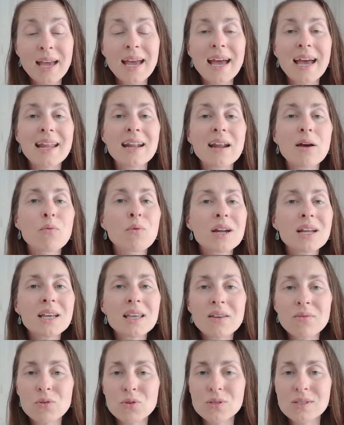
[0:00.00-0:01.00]
And I want to
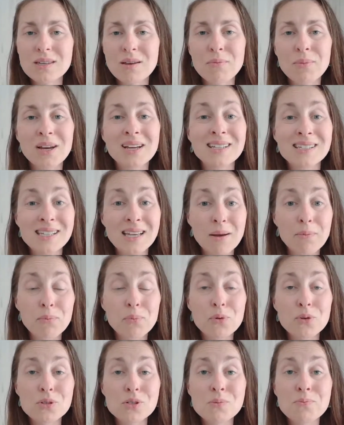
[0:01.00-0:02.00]
give you some
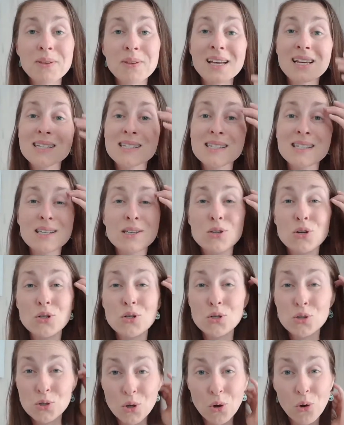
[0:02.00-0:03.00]
examples because these are
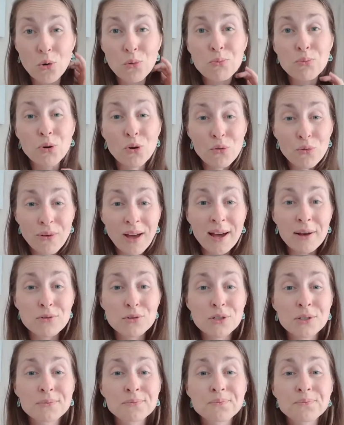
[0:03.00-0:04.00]
so
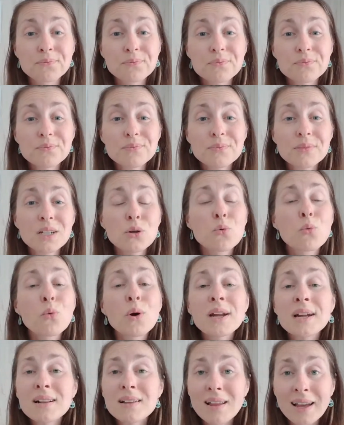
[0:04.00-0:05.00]
profound.
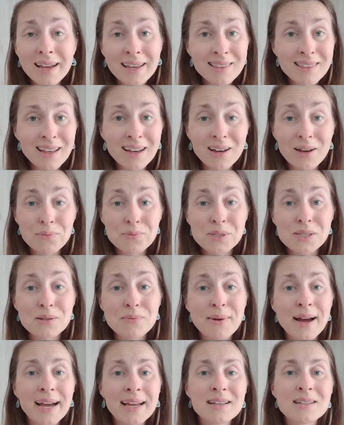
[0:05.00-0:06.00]
One client that comes to
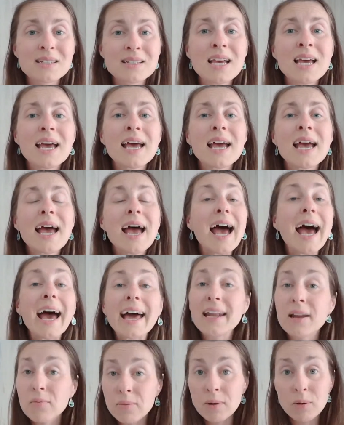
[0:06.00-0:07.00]
mind
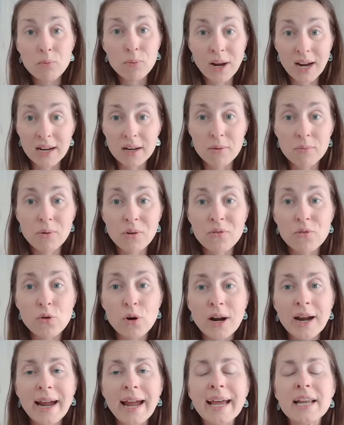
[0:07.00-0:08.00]
hadn't been pregnant
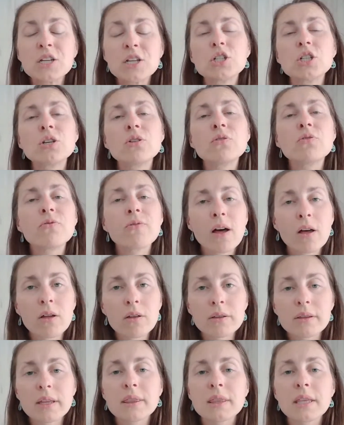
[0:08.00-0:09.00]
before, and she
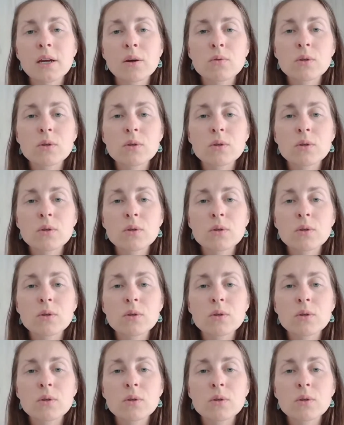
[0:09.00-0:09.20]
felt that there